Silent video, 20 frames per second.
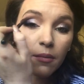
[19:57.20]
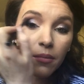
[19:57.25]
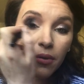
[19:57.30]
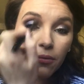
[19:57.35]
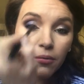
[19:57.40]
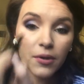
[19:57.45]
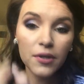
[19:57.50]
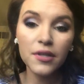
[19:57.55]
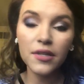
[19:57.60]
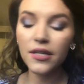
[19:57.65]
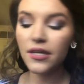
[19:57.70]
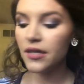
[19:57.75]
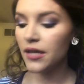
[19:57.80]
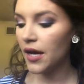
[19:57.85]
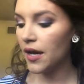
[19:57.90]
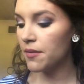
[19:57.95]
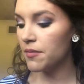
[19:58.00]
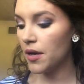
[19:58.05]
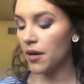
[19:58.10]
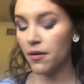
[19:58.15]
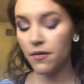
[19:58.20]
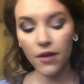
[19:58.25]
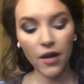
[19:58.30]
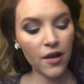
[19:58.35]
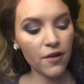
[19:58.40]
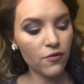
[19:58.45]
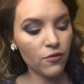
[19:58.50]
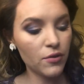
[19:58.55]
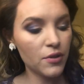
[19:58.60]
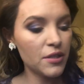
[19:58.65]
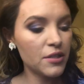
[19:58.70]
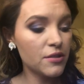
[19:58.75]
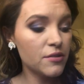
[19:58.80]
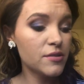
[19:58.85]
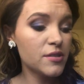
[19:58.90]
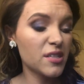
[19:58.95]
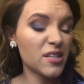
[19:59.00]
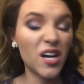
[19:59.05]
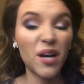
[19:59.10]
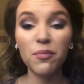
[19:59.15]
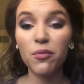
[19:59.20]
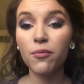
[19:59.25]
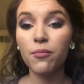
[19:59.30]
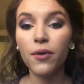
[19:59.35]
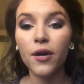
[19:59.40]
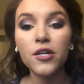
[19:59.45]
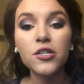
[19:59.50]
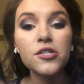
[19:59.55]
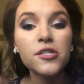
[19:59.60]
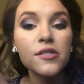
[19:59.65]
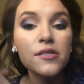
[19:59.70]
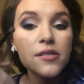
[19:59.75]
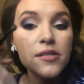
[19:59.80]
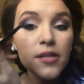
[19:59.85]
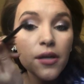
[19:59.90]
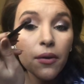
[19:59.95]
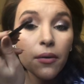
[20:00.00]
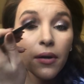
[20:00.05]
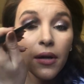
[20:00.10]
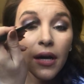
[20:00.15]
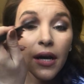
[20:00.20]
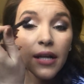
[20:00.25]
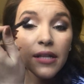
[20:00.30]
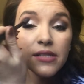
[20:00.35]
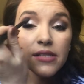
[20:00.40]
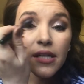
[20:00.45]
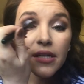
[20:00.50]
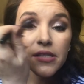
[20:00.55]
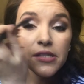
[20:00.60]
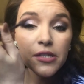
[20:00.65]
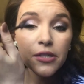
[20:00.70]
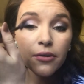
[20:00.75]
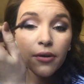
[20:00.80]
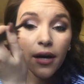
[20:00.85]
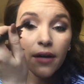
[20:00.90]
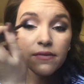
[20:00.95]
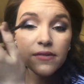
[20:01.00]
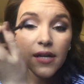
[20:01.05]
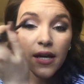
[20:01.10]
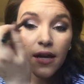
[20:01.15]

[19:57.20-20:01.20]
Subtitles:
but really I've only used a couple brushes, so it's nice you don't have